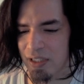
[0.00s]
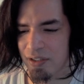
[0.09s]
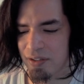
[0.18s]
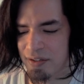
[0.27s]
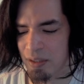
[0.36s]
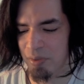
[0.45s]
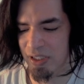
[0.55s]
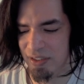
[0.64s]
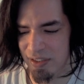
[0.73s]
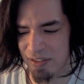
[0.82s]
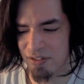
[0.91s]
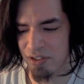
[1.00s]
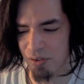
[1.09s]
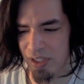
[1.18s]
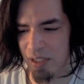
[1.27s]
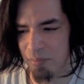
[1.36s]
Somebody didn't
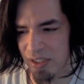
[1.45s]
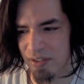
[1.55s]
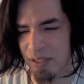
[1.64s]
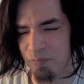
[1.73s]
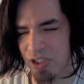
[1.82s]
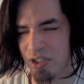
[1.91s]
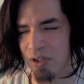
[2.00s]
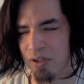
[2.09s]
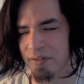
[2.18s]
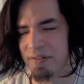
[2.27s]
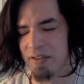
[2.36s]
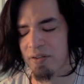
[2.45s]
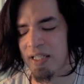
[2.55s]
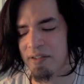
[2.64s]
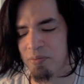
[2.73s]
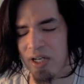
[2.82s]
donate me a Nymph Nicole, so
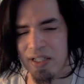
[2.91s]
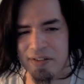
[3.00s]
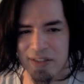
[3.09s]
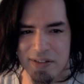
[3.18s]
that's why it's not